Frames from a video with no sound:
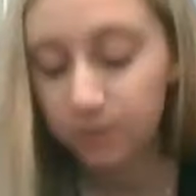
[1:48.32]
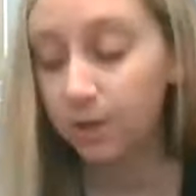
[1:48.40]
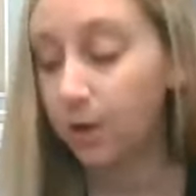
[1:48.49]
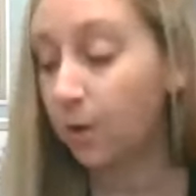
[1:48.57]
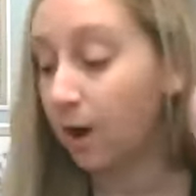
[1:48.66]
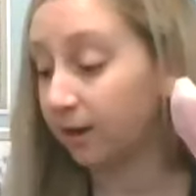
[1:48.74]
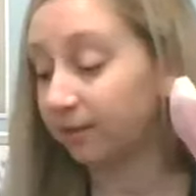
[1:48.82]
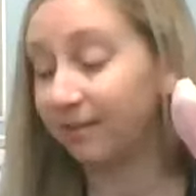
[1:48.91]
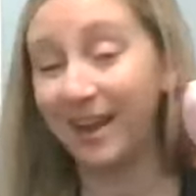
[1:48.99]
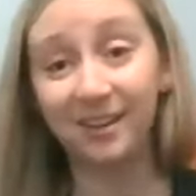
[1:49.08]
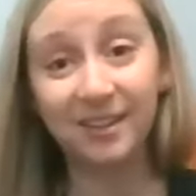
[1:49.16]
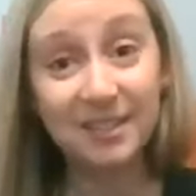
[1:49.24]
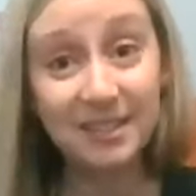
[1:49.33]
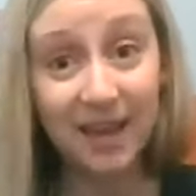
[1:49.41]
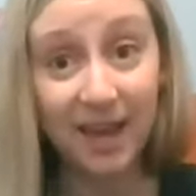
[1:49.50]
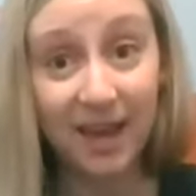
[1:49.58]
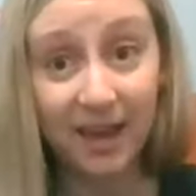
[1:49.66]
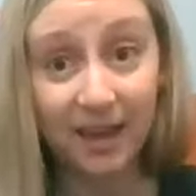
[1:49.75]
so our letter is
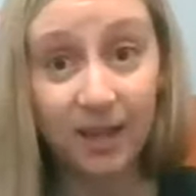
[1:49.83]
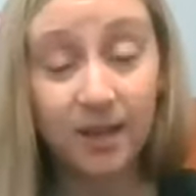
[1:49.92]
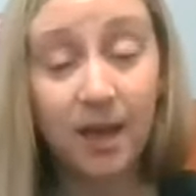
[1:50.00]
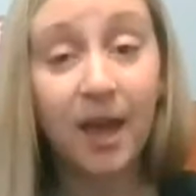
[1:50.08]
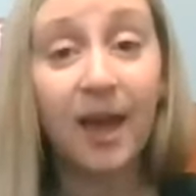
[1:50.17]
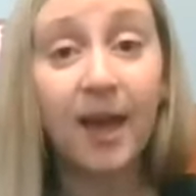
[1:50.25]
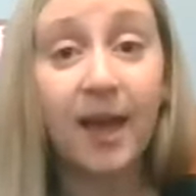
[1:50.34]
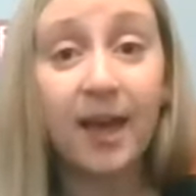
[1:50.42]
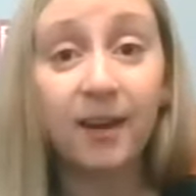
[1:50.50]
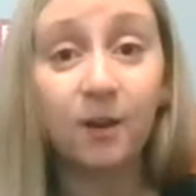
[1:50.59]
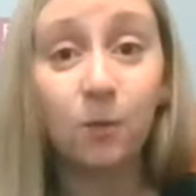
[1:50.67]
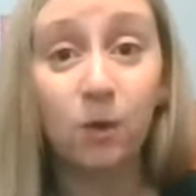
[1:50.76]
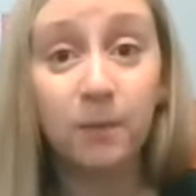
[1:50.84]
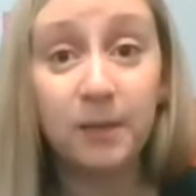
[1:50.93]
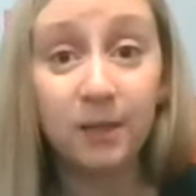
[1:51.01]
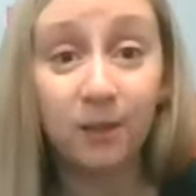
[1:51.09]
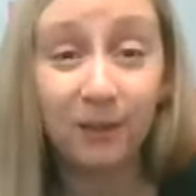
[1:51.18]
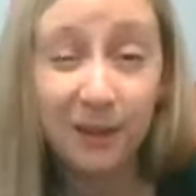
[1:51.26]
A, and we'll
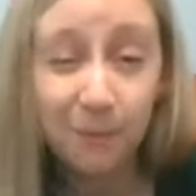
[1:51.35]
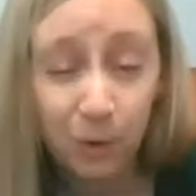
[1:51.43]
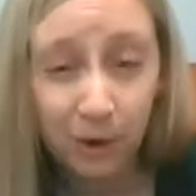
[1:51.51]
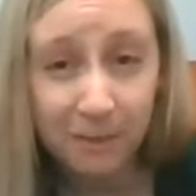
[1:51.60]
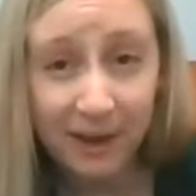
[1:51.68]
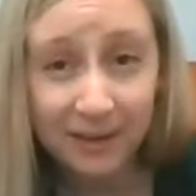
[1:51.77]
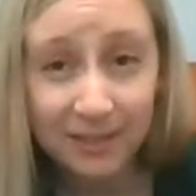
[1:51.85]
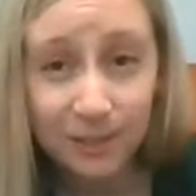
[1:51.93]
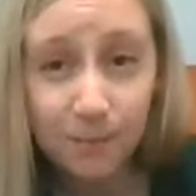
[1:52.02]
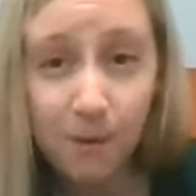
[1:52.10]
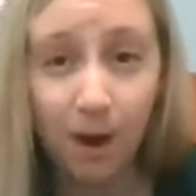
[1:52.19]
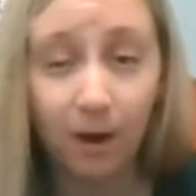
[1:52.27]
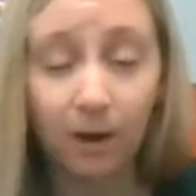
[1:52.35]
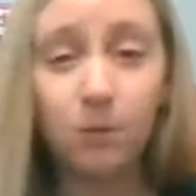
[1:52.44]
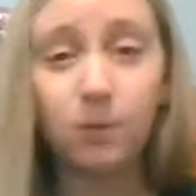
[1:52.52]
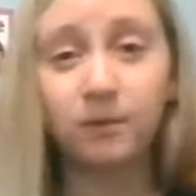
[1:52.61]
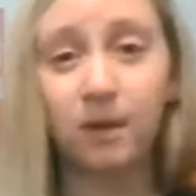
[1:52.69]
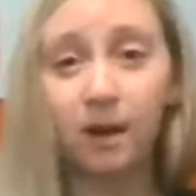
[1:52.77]
be learning more about it tomorrow.
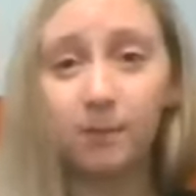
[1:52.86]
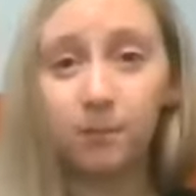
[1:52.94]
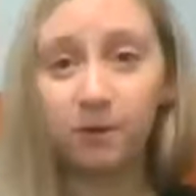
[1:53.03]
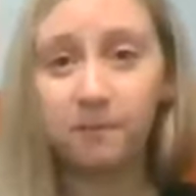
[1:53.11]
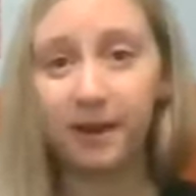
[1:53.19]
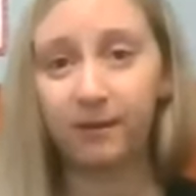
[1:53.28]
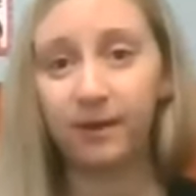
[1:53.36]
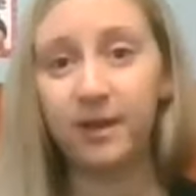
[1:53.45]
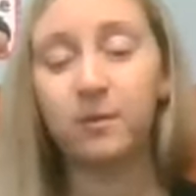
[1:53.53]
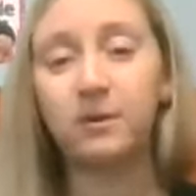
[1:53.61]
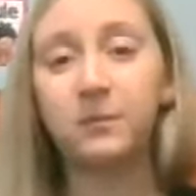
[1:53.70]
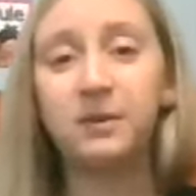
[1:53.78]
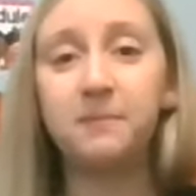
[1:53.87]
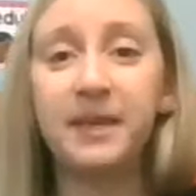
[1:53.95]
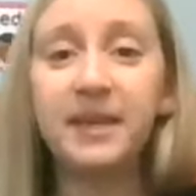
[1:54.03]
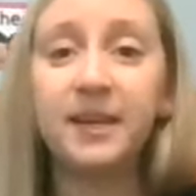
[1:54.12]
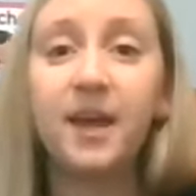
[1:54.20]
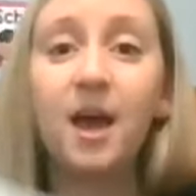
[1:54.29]
We'll talk more about it when we
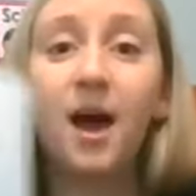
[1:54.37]
meet.